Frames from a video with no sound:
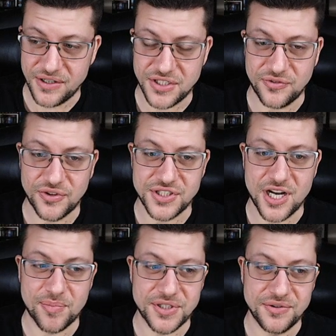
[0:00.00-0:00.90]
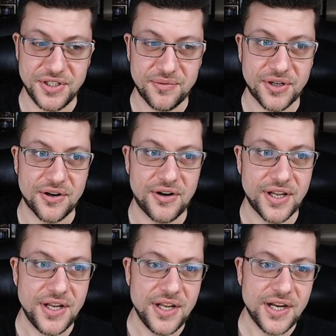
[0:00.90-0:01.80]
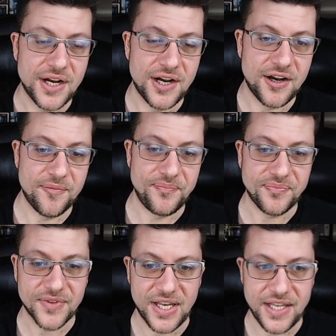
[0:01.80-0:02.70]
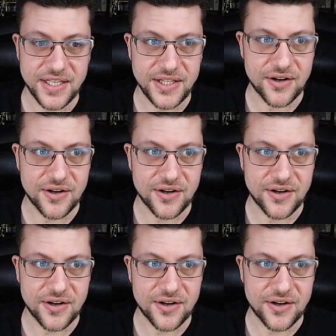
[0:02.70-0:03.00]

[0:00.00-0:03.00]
the first opportunity, Rickard. And then there